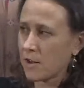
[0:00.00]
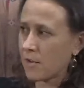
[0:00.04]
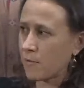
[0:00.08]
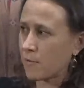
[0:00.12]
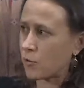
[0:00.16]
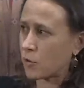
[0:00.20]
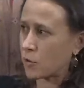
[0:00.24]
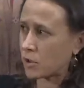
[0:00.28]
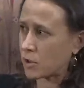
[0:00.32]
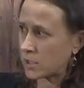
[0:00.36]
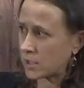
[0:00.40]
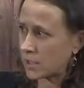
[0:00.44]

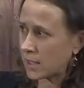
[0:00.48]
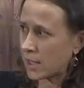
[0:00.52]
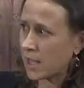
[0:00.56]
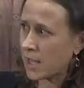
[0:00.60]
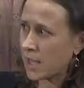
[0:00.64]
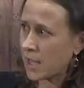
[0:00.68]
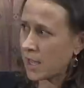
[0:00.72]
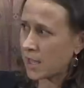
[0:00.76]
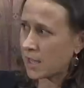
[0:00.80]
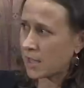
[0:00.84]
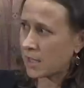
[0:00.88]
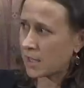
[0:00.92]
for
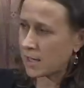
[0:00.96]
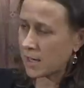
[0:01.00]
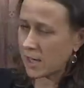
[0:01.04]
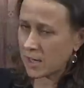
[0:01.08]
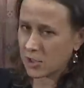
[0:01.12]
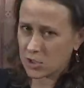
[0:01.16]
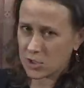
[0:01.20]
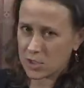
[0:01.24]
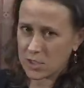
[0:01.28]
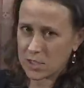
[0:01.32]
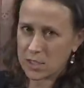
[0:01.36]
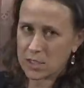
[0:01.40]
delaying and
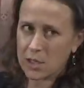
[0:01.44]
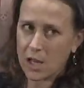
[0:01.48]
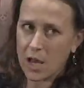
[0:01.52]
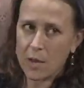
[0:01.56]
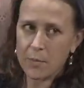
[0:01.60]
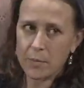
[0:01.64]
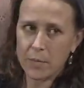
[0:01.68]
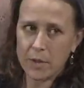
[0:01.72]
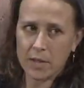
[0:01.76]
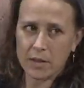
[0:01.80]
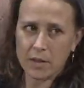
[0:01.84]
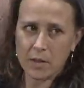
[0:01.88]
actually
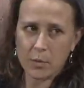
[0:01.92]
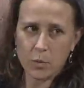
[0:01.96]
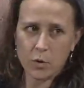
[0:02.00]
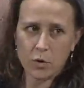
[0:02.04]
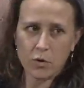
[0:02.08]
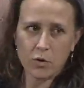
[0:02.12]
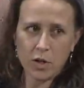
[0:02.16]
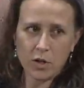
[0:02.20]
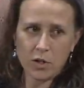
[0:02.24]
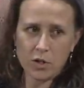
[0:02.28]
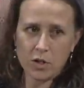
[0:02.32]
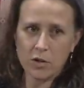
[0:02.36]
stopping the
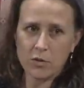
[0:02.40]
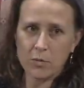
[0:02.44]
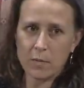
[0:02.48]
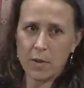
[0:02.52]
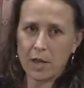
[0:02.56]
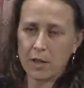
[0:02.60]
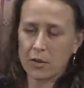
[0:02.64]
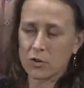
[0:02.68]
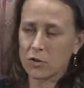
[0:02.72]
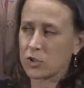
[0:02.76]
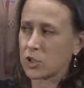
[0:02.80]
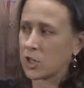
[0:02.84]
progression of
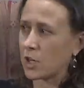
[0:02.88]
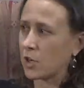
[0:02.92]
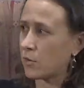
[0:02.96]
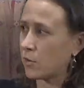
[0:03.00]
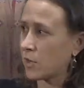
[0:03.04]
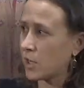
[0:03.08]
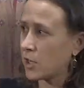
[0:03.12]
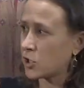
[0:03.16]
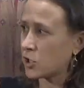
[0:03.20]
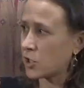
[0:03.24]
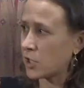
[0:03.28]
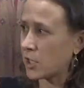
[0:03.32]
macular
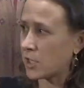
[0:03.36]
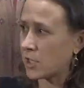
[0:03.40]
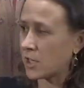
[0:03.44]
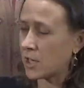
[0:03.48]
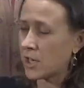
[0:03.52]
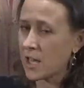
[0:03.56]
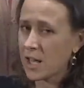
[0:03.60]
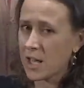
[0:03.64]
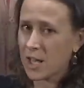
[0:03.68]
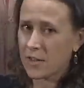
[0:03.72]
degeneration,